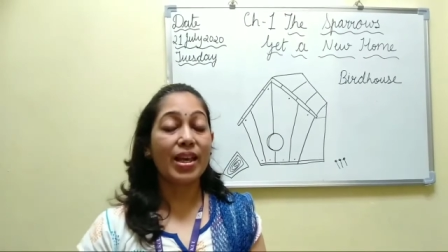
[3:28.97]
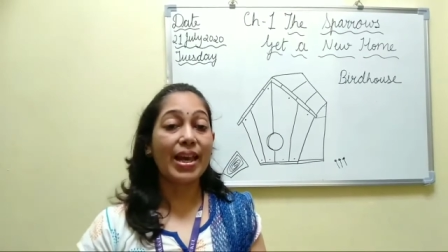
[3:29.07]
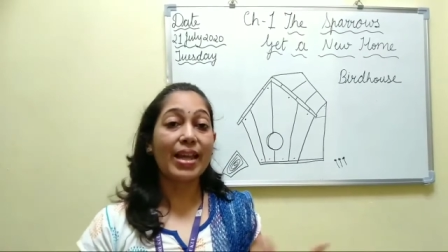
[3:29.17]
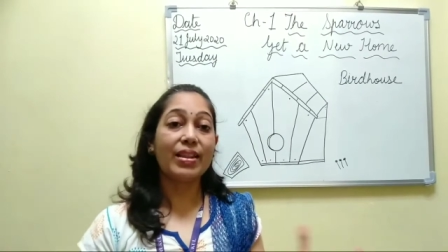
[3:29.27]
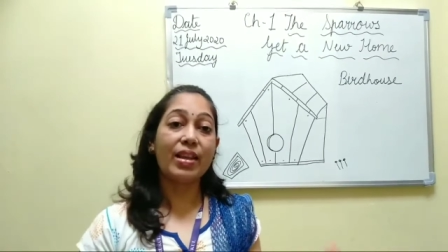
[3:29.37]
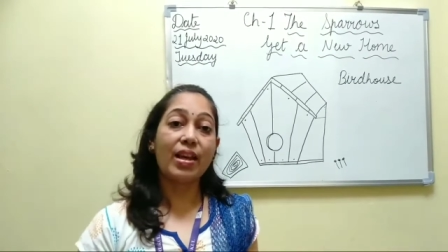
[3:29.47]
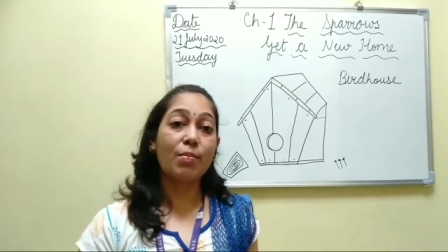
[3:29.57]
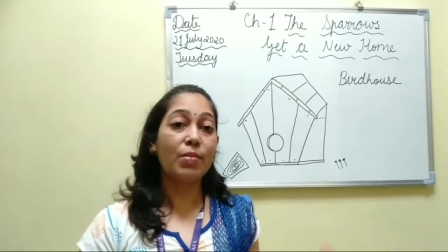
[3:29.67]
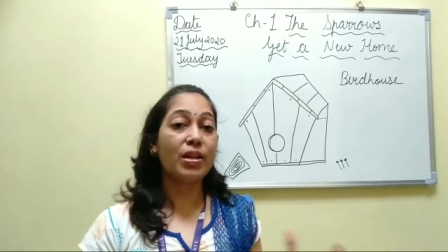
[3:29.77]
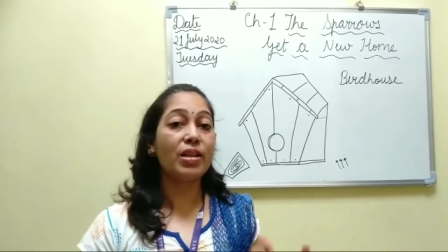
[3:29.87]
and they
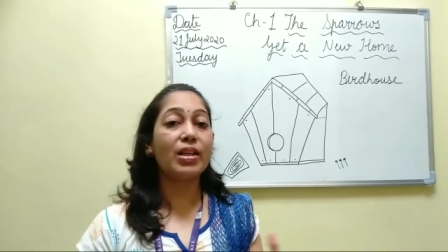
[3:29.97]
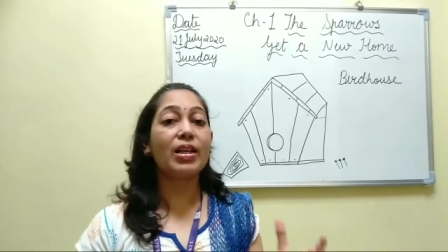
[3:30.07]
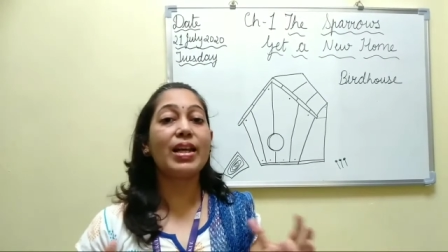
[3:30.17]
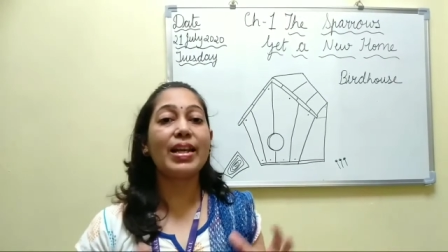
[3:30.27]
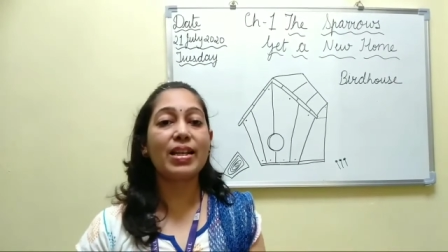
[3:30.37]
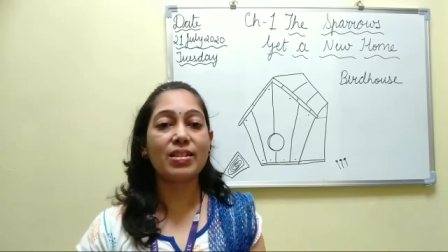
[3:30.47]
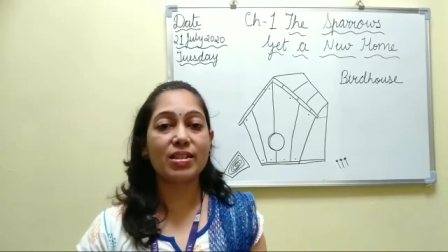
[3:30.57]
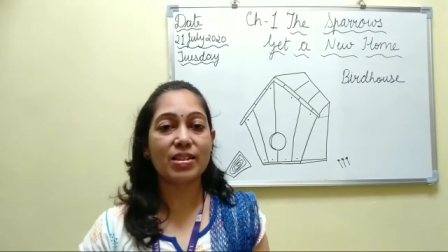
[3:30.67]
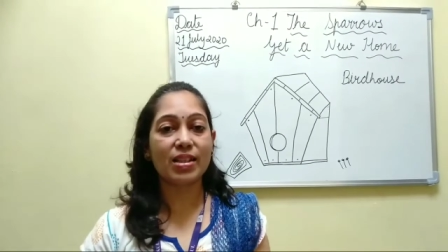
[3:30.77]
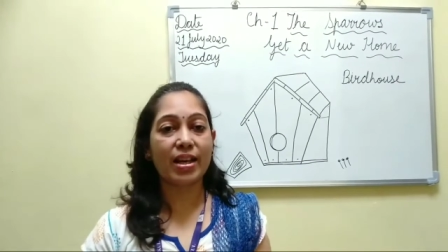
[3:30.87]
are building a nest
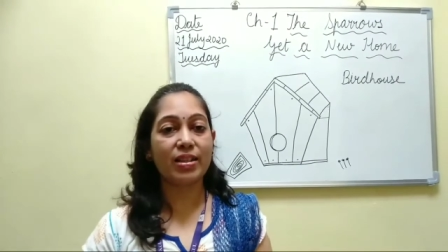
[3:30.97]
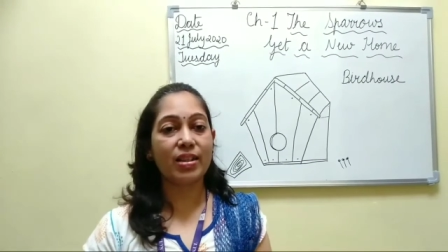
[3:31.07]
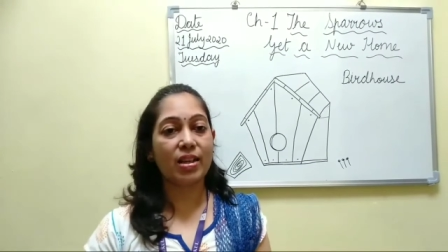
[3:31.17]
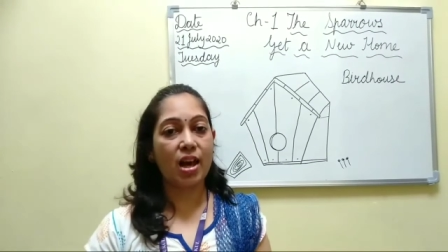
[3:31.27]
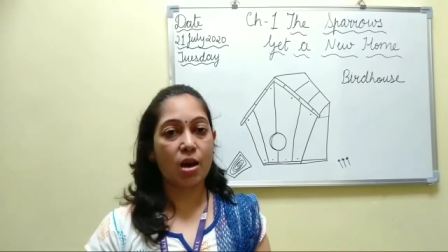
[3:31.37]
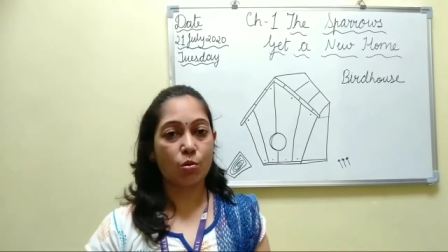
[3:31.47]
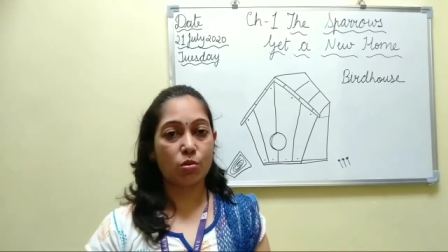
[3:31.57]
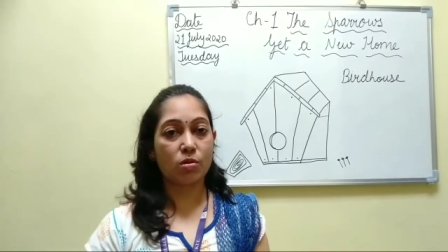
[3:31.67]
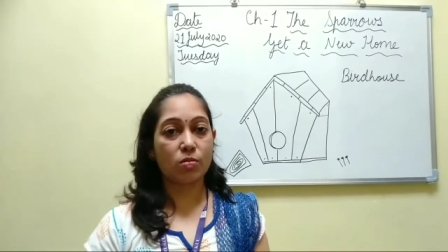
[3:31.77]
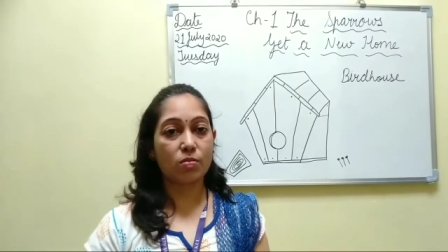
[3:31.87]
inside that
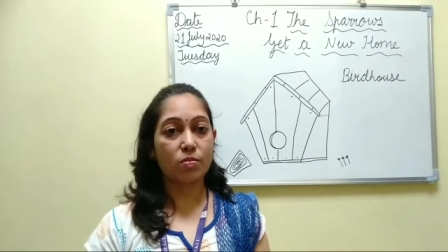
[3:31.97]
house.